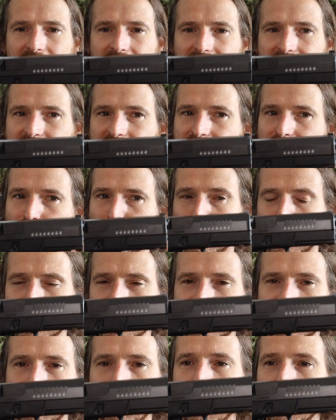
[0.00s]
it's very
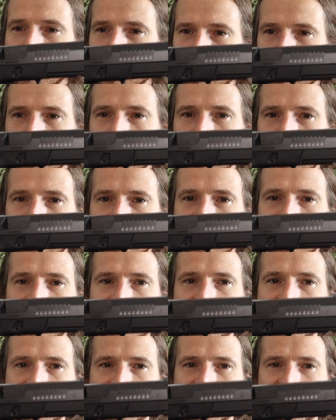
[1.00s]
similar to a Glock
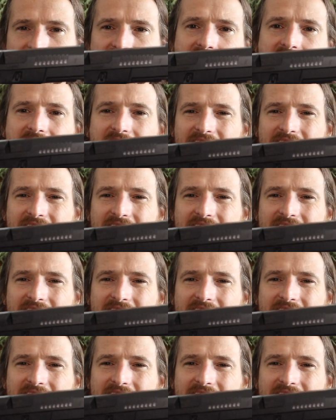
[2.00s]
19.